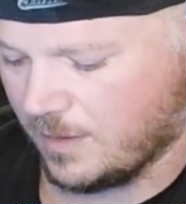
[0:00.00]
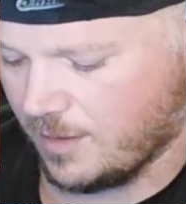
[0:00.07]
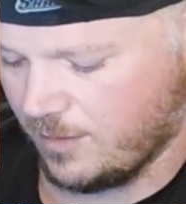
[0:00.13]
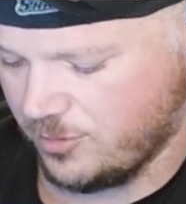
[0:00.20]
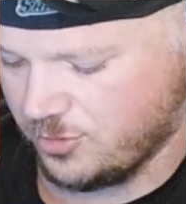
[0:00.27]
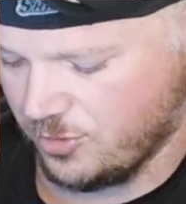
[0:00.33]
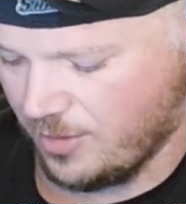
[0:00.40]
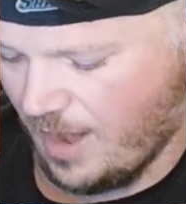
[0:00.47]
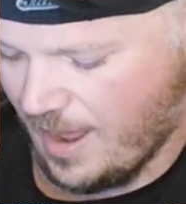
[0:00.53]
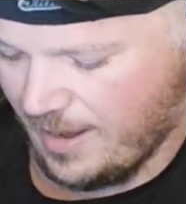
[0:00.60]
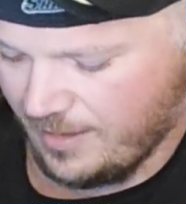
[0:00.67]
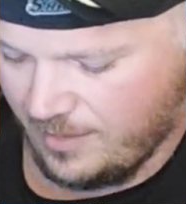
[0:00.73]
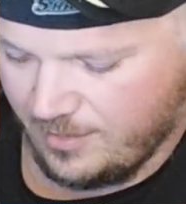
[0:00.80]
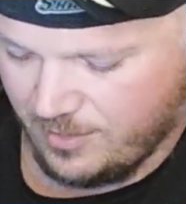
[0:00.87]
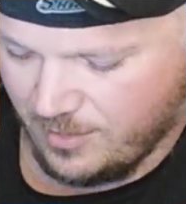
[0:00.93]
Because you're
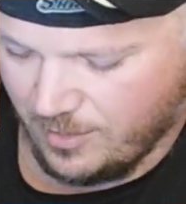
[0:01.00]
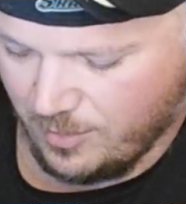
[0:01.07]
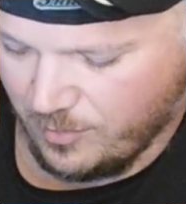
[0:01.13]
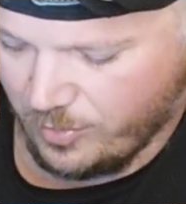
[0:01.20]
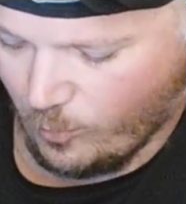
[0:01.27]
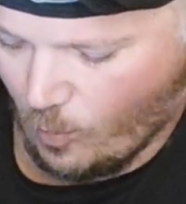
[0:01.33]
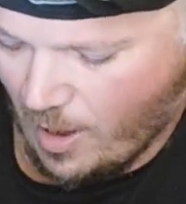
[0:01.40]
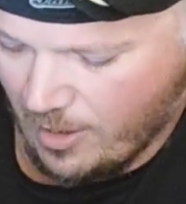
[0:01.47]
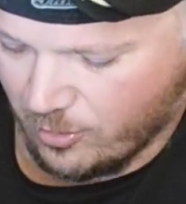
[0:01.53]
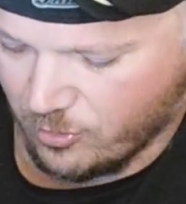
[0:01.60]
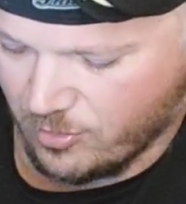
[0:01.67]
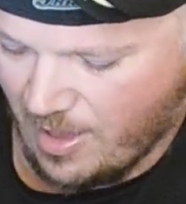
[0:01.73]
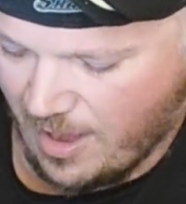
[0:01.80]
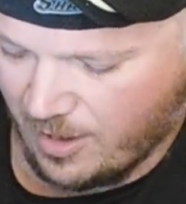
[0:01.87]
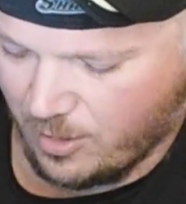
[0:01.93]
not the
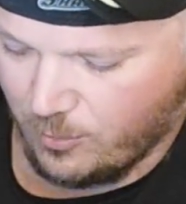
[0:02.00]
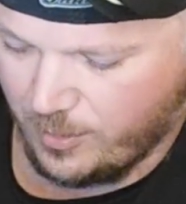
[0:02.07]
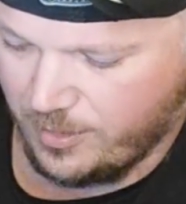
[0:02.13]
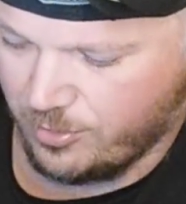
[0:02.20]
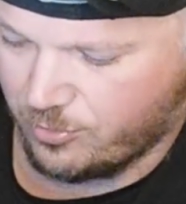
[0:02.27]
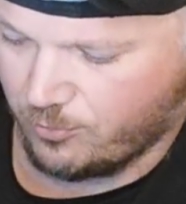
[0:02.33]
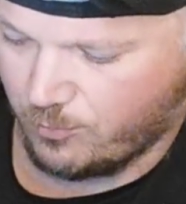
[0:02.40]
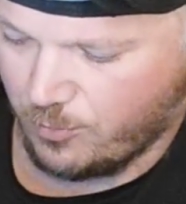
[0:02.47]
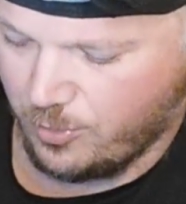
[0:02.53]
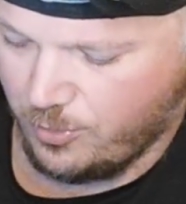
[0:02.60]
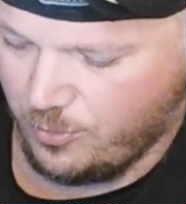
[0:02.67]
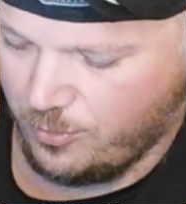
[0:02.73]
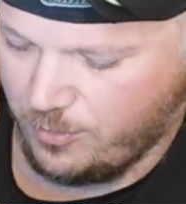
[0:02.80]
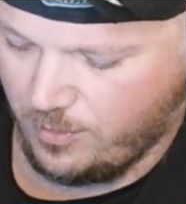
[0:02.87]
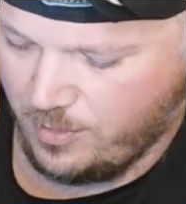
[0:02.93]
water's not going
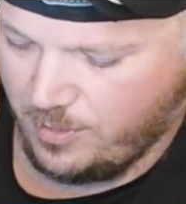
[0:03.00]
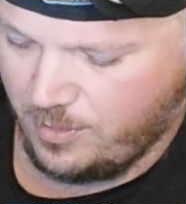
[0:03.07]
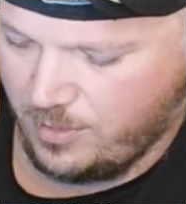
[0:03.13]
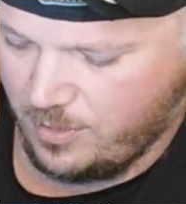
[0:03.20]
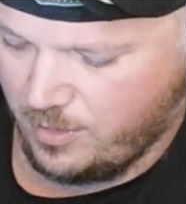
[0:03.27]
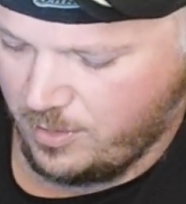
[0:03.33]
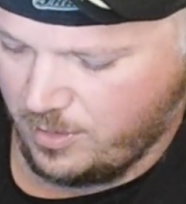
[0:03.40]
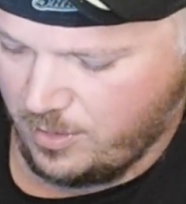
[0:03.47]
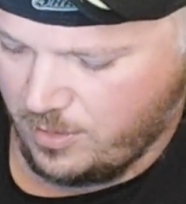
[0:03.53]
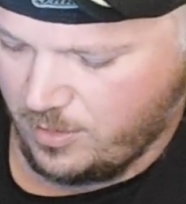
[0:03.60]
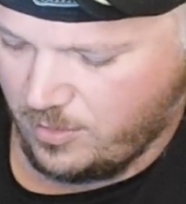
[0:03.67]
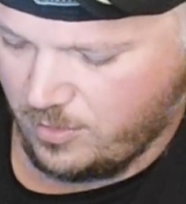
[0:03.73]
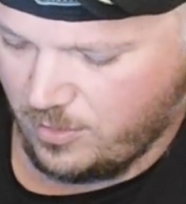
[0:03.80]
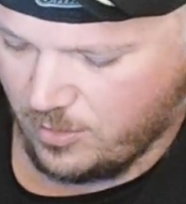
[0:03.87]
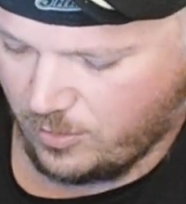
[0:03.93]
through
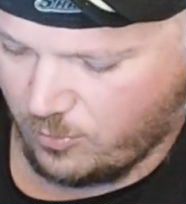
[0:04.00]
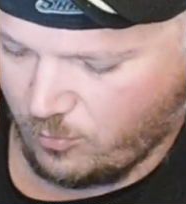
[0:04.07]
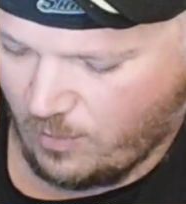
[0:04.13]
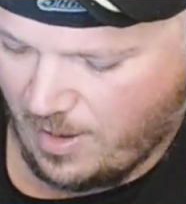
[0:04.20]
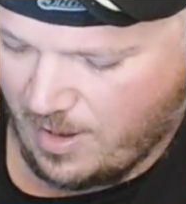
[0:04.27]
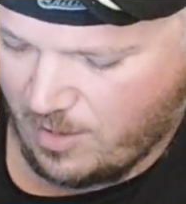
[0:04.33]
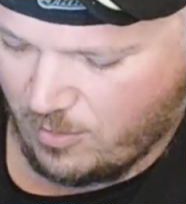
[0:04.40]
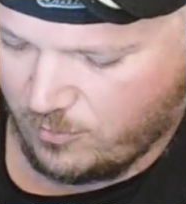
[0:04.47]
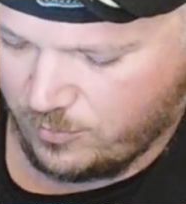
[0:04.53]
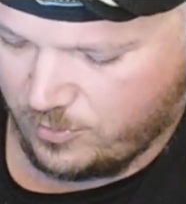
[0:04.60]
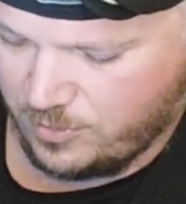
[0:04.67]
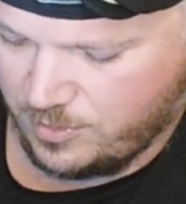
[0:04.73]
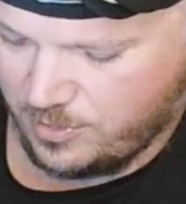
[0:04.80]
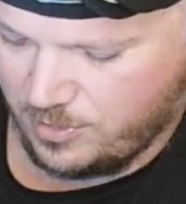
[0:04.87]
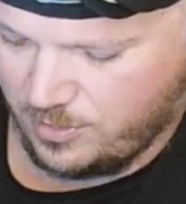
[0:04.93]
the
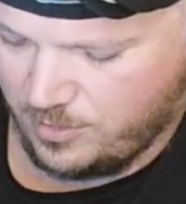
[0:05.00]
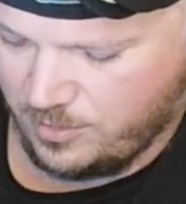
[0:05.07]
ground.